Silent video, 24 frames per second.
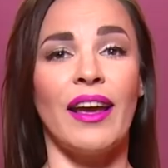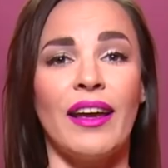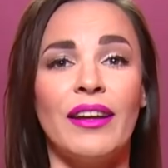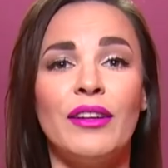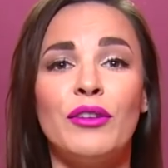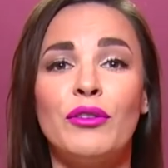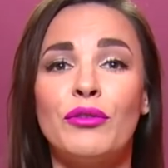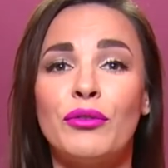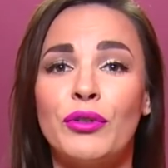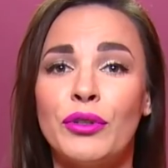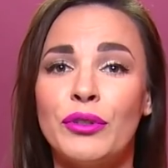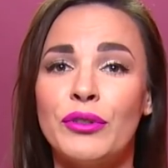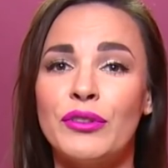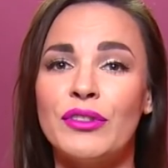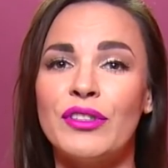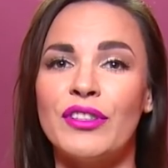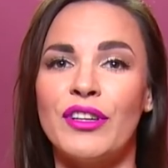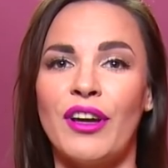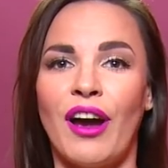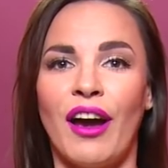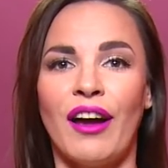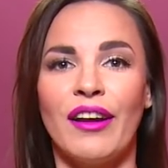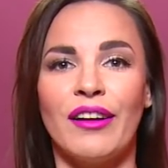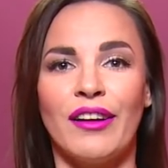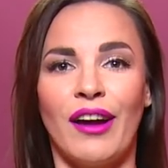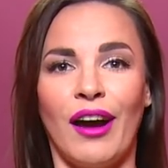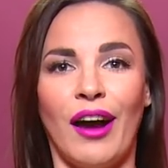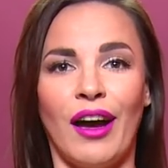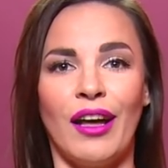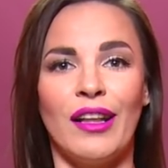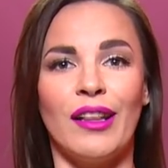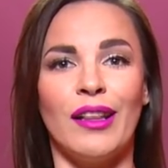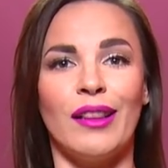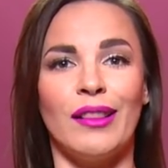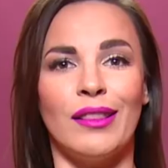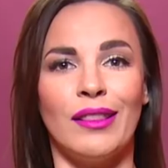Ted Cruz got
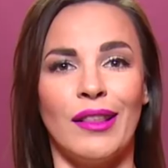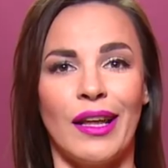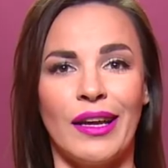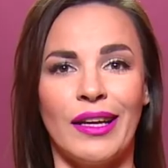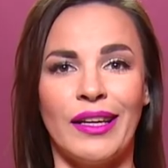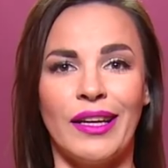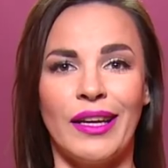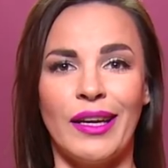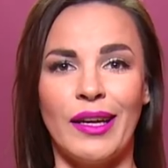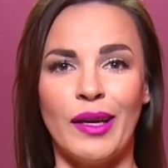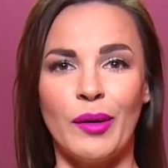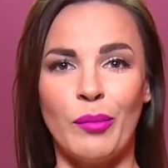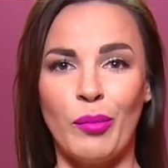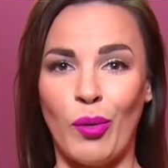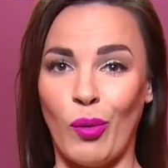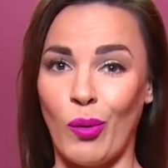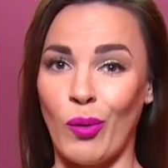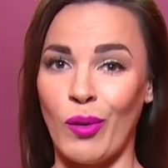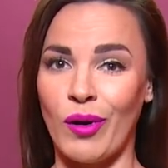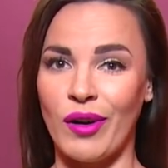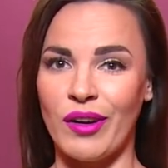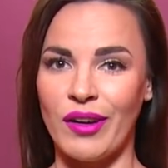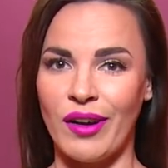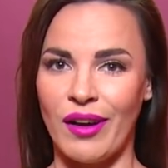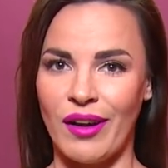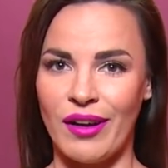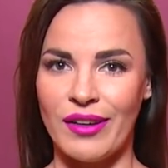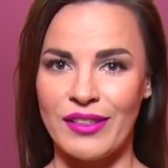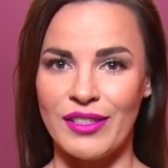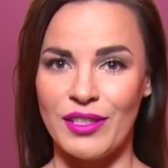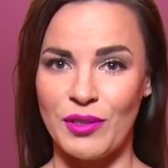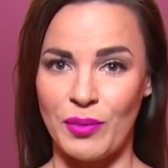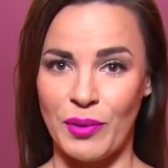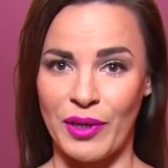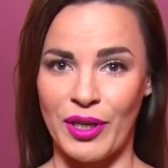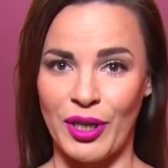caught liking porn
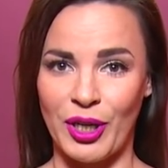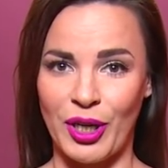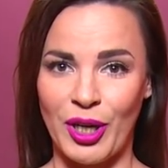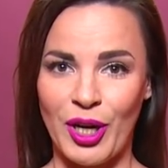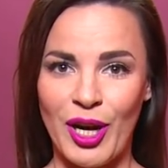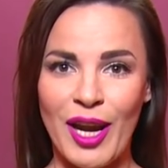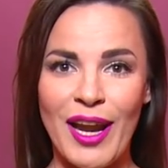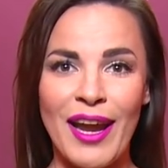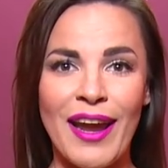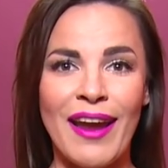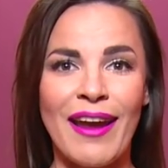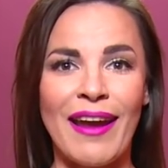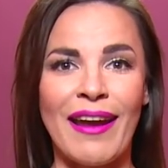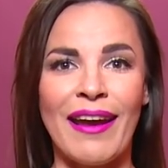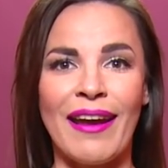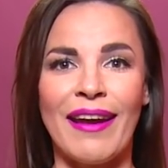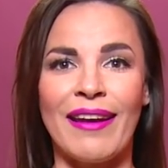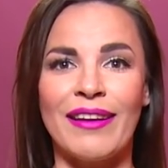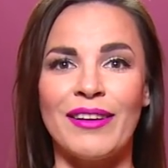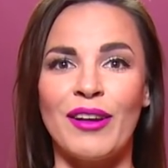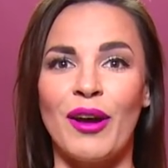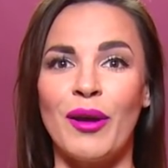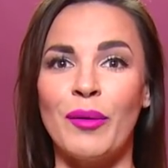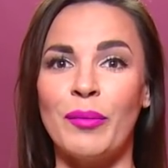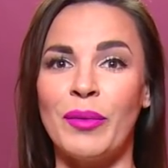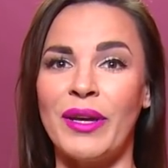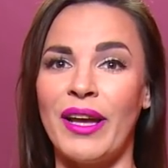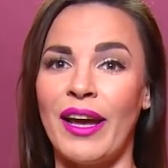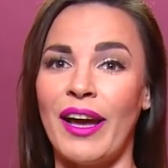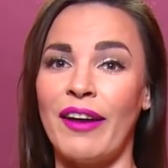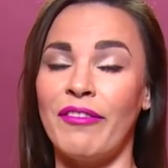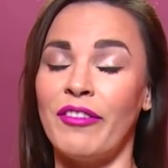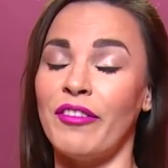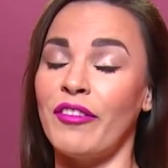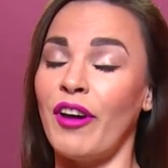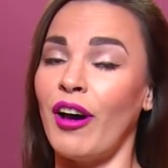on Twitter. And on
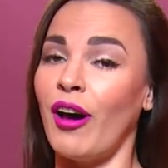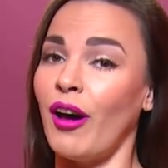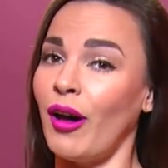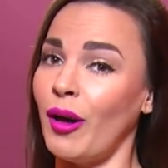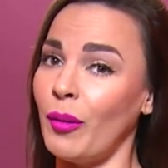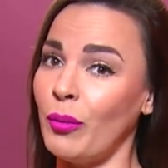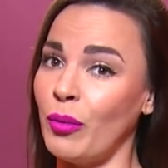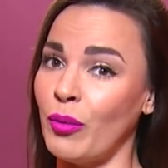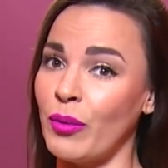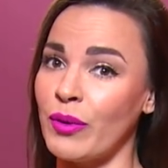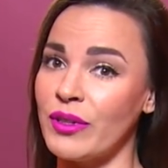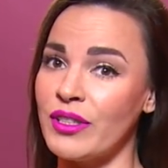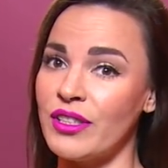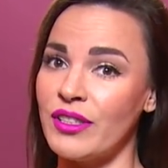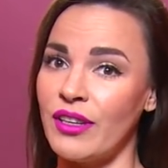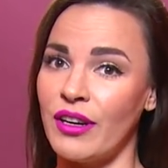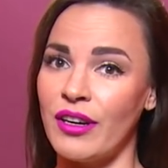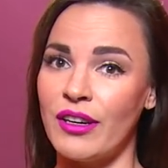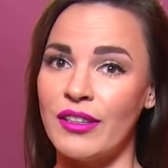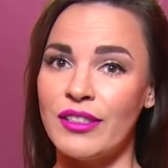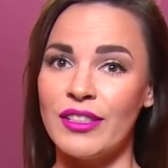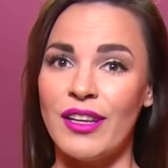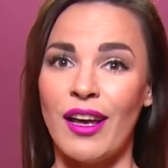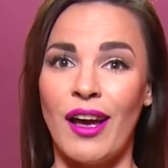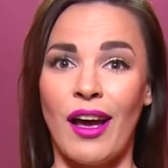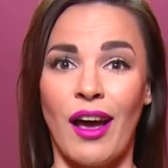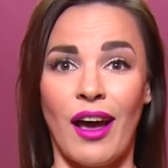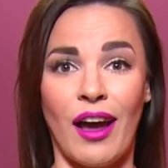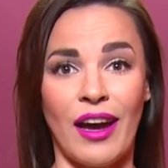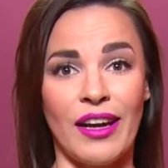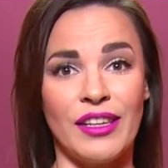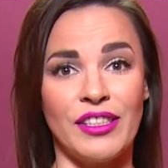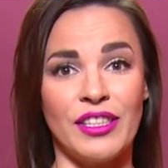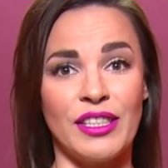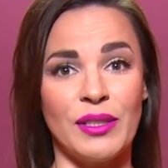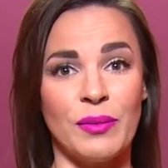behalf of all porn stars,
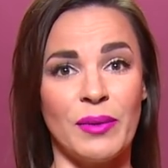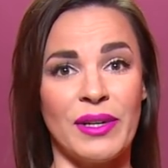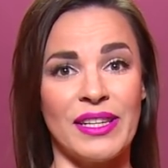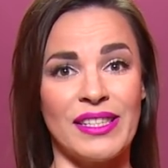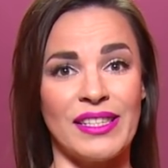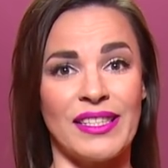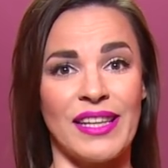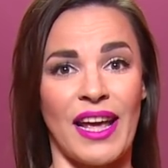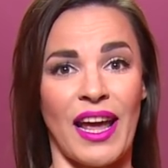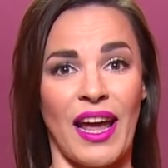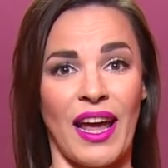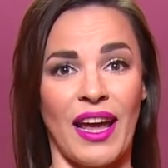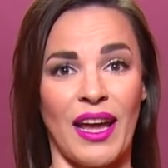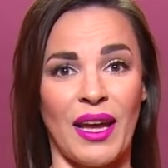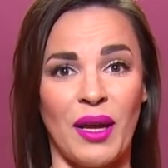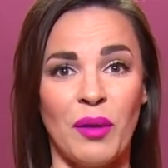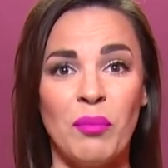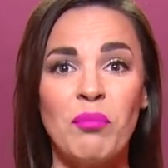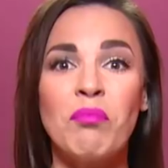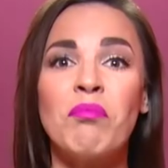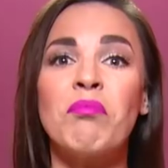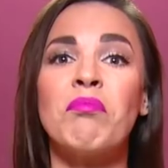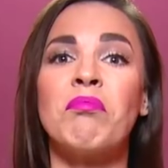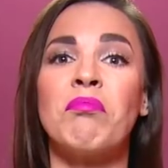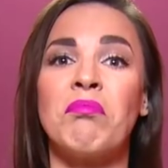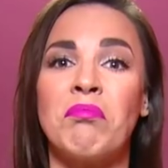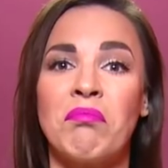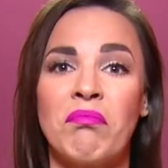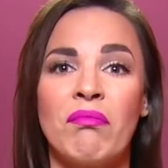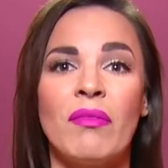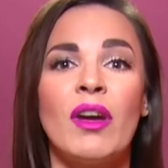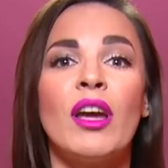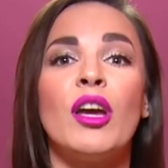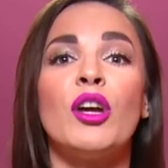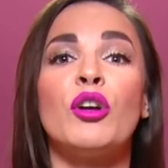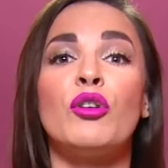I just want to say,
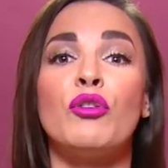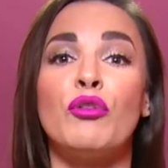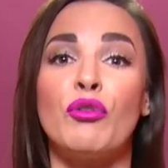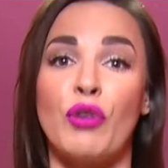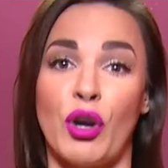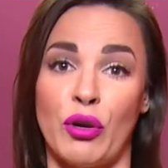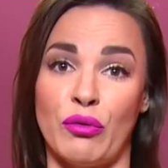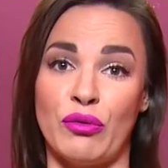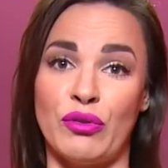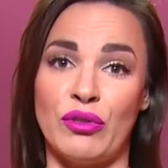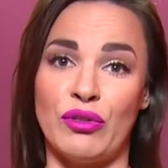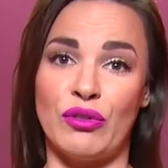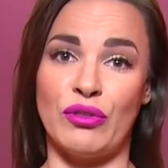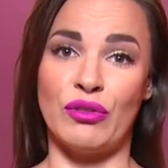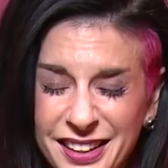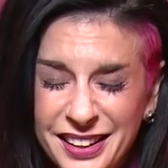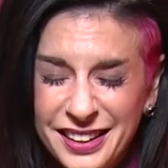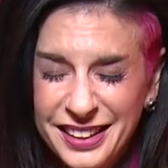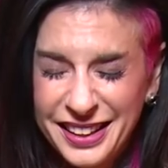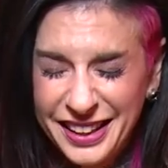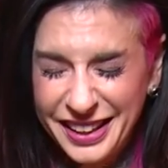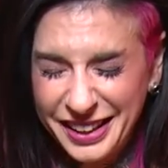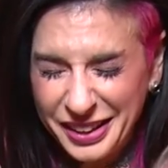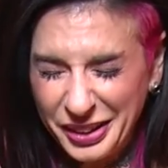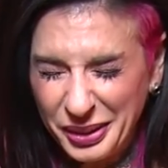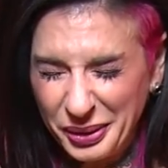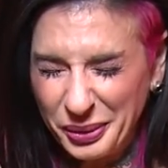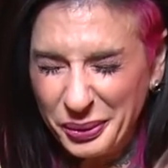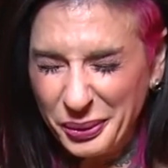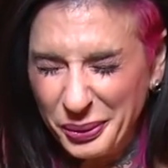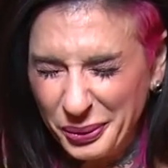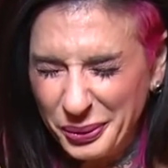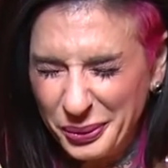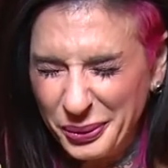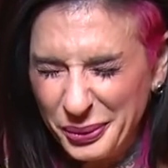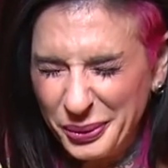gross.
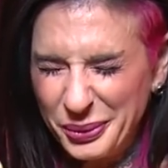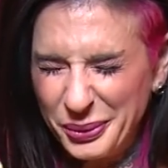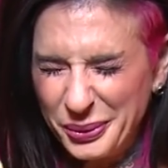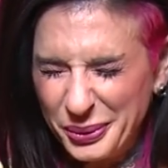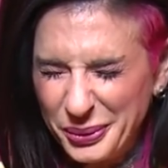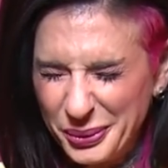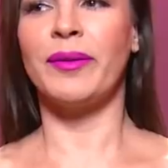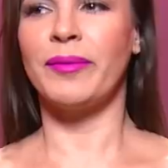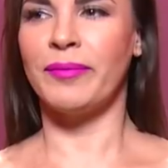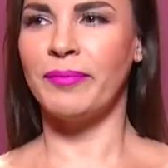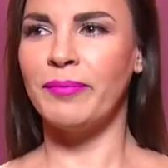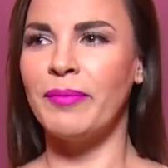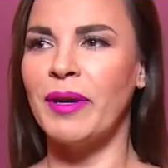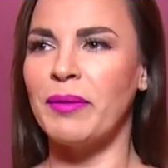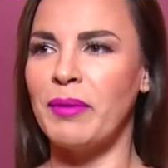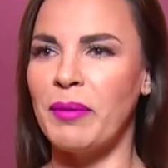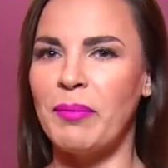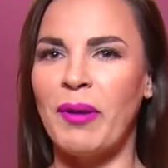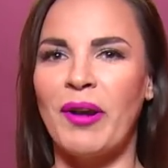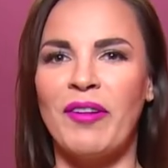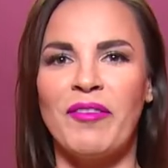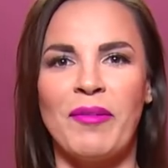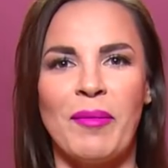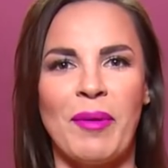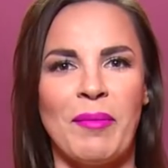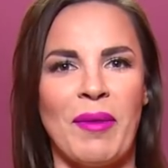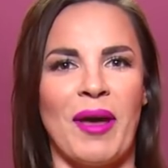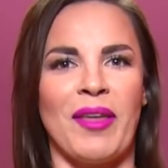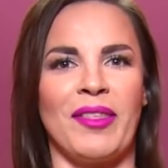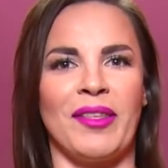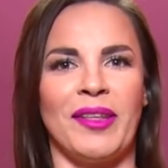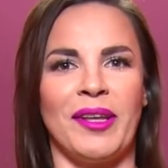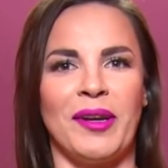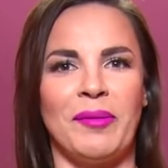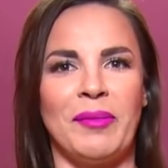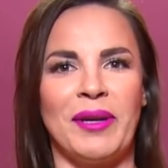Ew. Make me barf in my
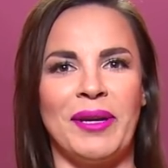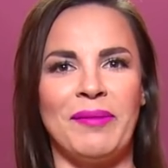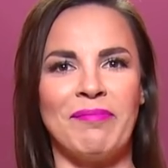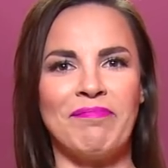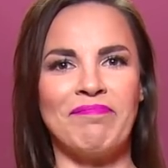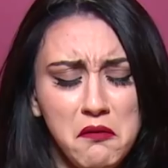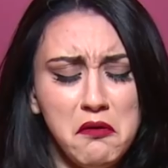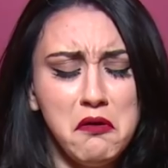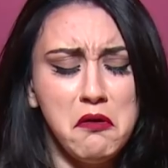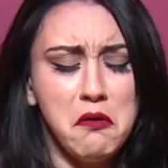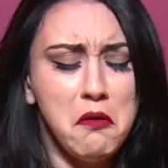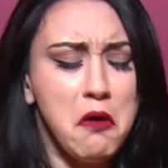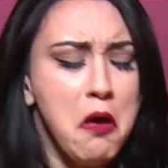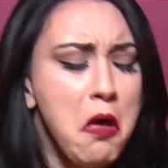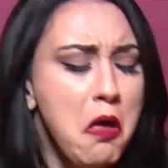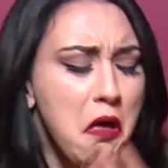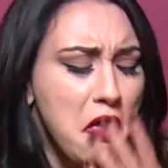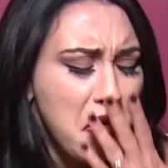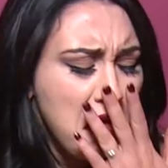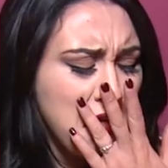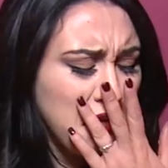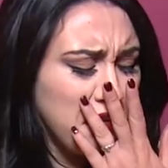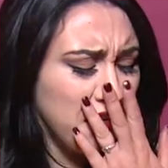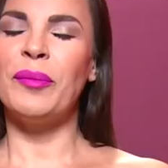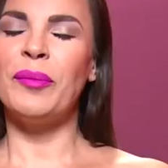mouth a little bit. Ugh.